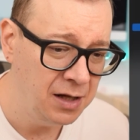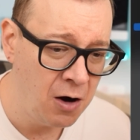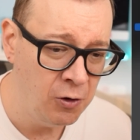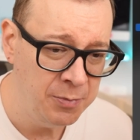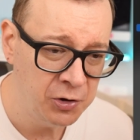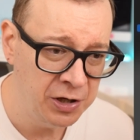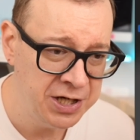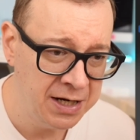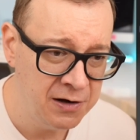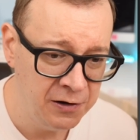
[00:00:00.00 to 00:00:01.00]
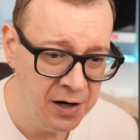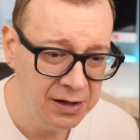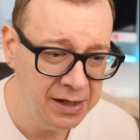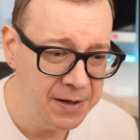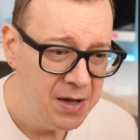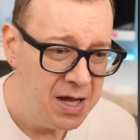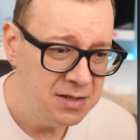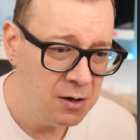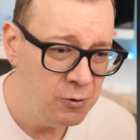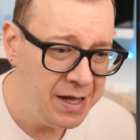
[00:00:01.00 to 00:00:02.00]
our project currently.
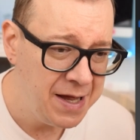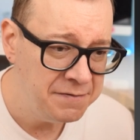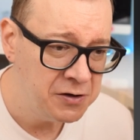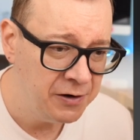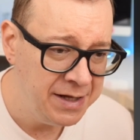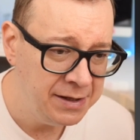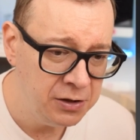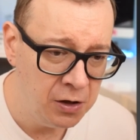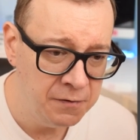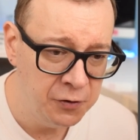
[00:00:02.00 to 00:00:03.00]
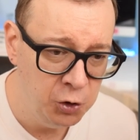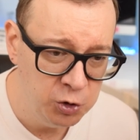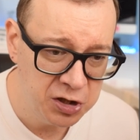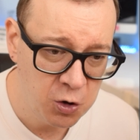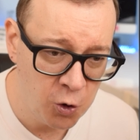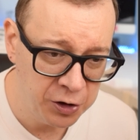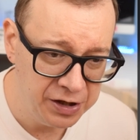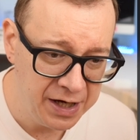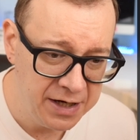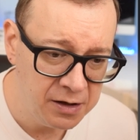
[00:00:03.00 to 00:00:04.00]
So we have created a fruits
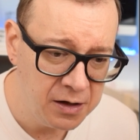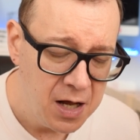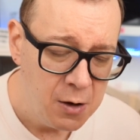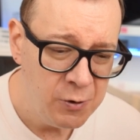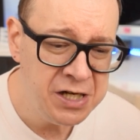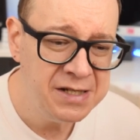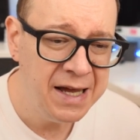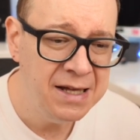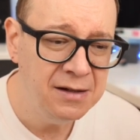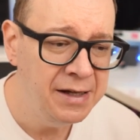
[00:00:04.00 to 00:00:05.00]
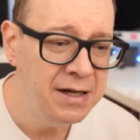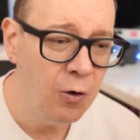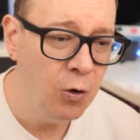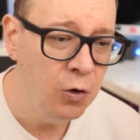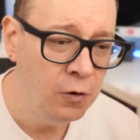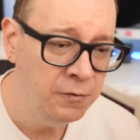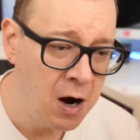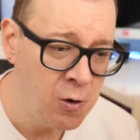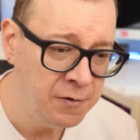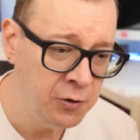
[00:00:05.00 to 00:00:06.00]
coordinator, which is handling all of
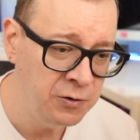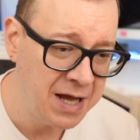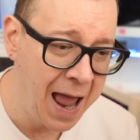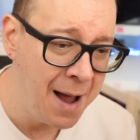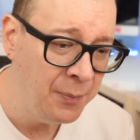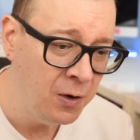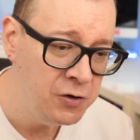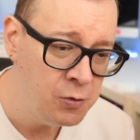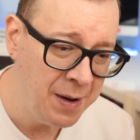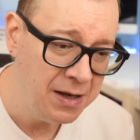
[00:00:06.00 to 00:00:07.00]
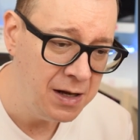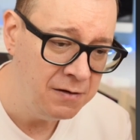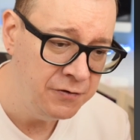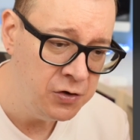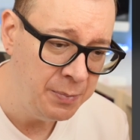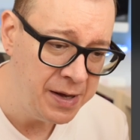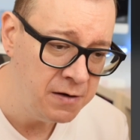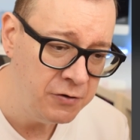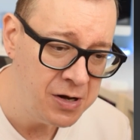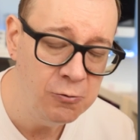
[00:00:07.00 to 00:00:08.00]
our fruits, apple view, banana view,
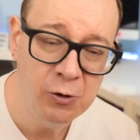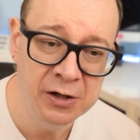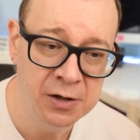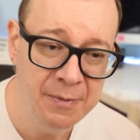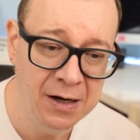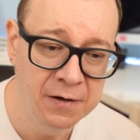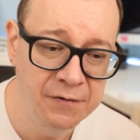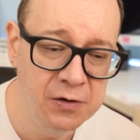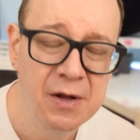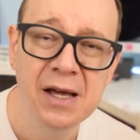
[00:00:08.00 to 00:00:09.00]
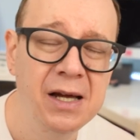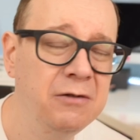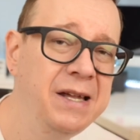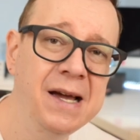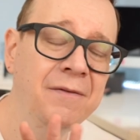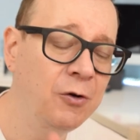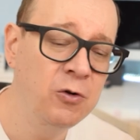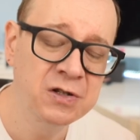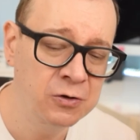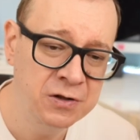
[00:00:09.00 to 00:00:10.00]
pear view, and watermelon view. And we have
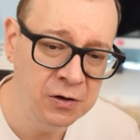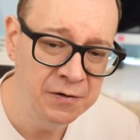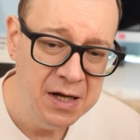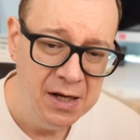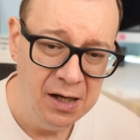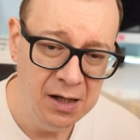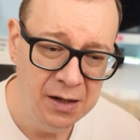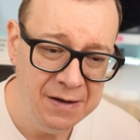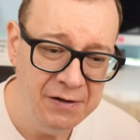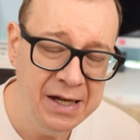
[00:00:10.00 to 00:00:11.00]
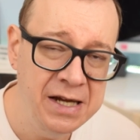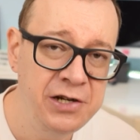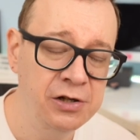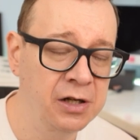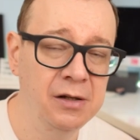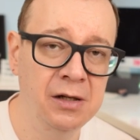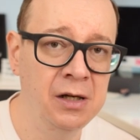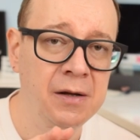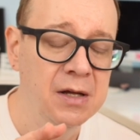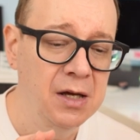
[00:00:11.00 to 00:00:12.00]
all sorts of uh, navigation
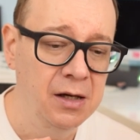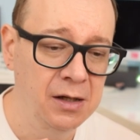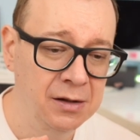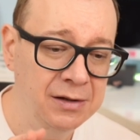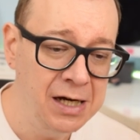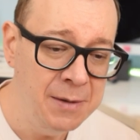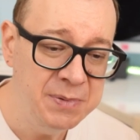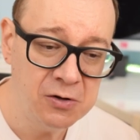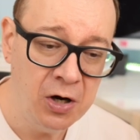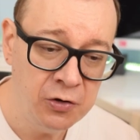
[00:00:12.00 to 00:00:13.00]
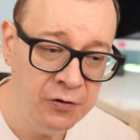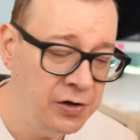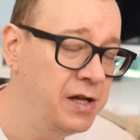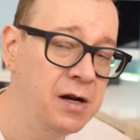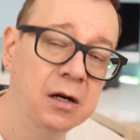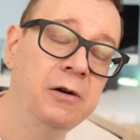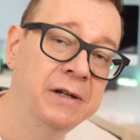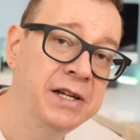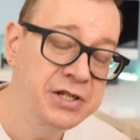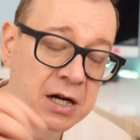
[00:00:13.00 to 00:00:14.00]
uh, uh, types right over here. Go
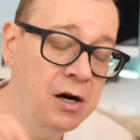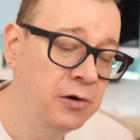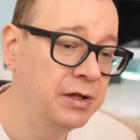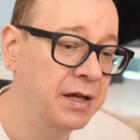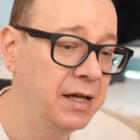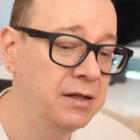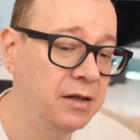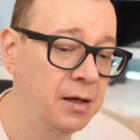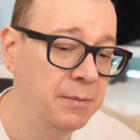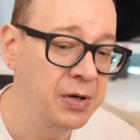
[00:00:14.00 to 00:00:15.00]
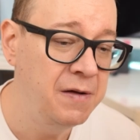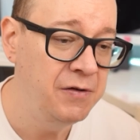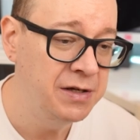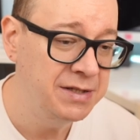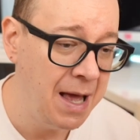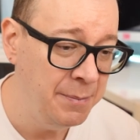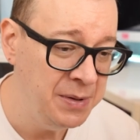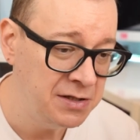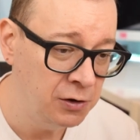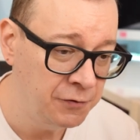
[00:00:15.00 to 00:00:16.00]
ahead and check out again the previous
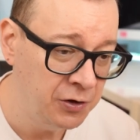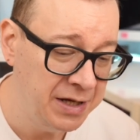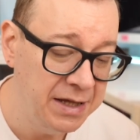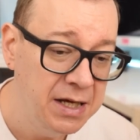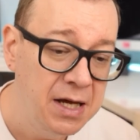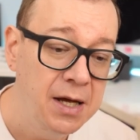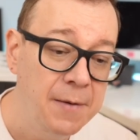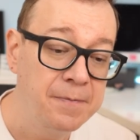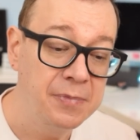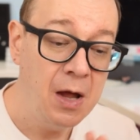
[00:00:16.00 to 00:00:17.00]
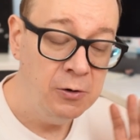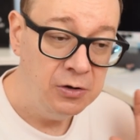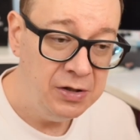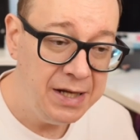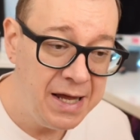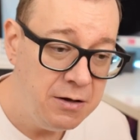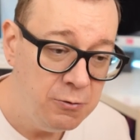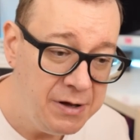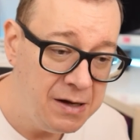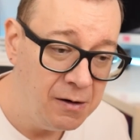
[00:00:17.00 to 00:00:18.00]
episode for that. Now today
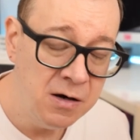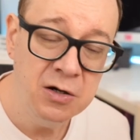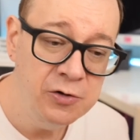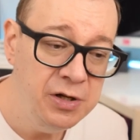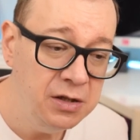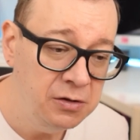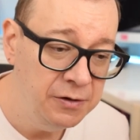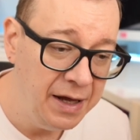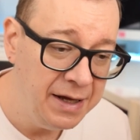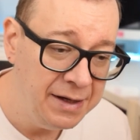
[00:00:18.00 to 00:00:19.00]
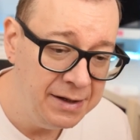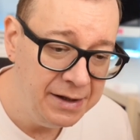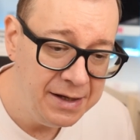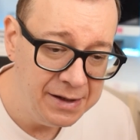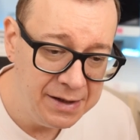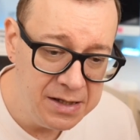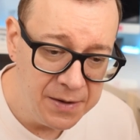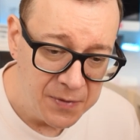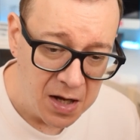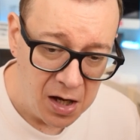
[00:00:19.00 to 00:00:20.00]
we are going to add in
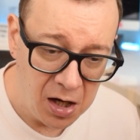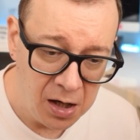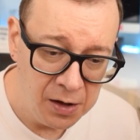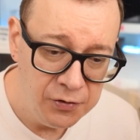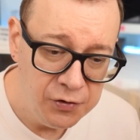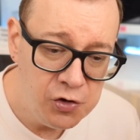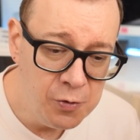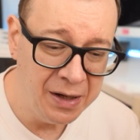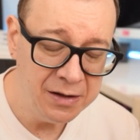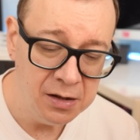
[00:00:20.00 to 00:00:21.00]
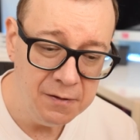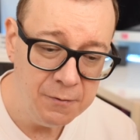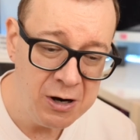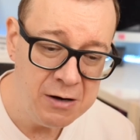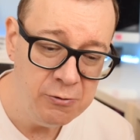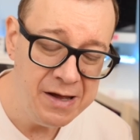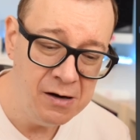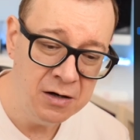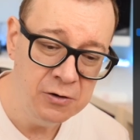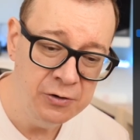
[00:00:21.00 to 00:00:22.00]
a new button where we
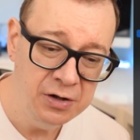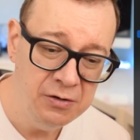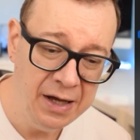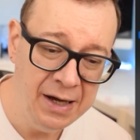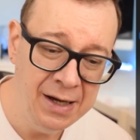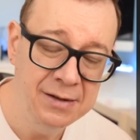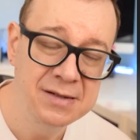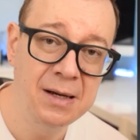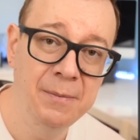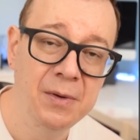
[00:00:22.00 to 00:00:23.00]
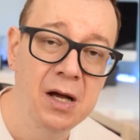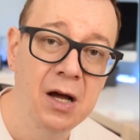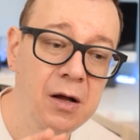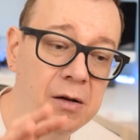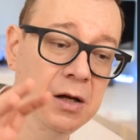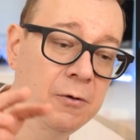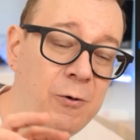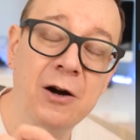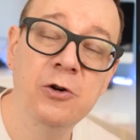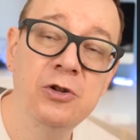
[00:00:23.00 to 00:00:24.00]
are going to add some Uh,
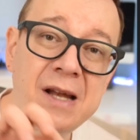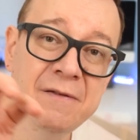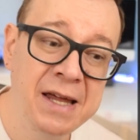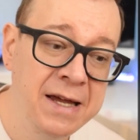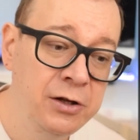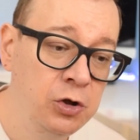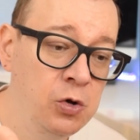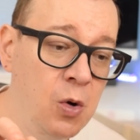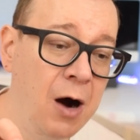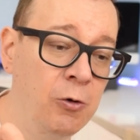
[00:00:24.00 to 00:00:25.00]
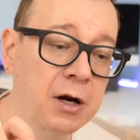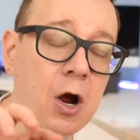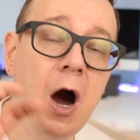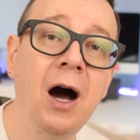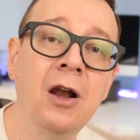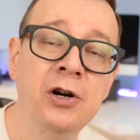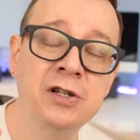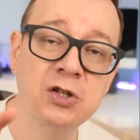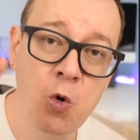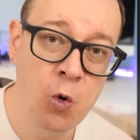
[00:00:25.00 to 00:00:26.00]
we are going to navigate to our
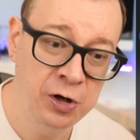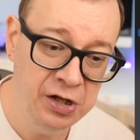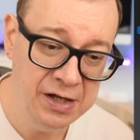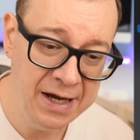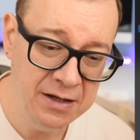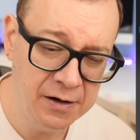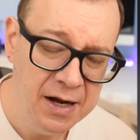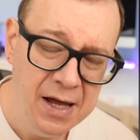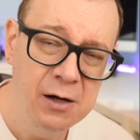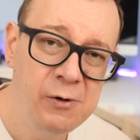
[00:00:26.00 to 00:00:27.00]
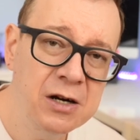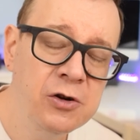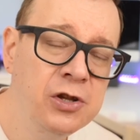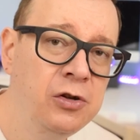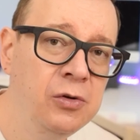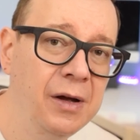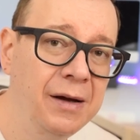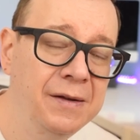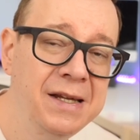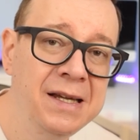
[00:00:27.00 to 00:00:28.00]
colors coordinator, and we are going to
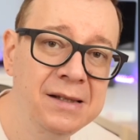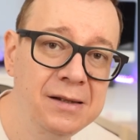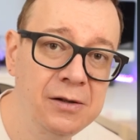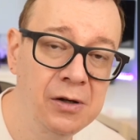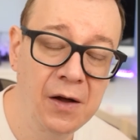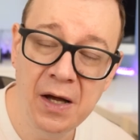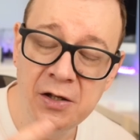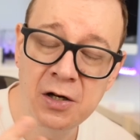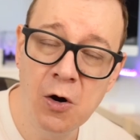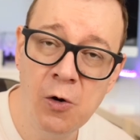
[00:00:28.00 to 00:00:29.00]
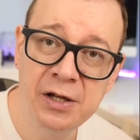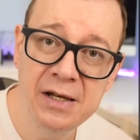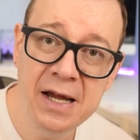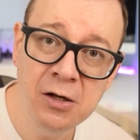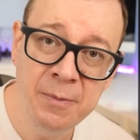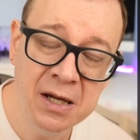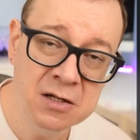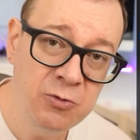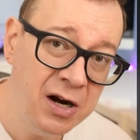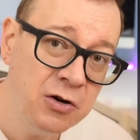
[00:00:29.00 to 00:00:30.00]
need to another coordinator
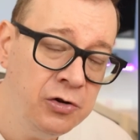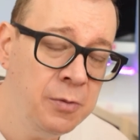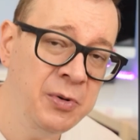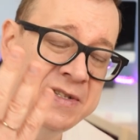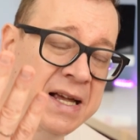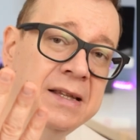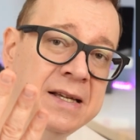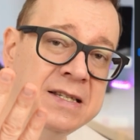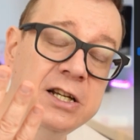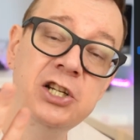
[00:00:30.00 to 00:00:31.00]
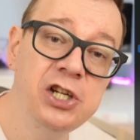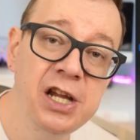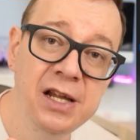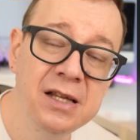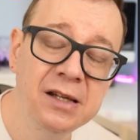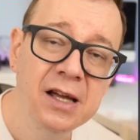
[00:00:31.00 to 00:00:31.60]
because we are going to present this sheet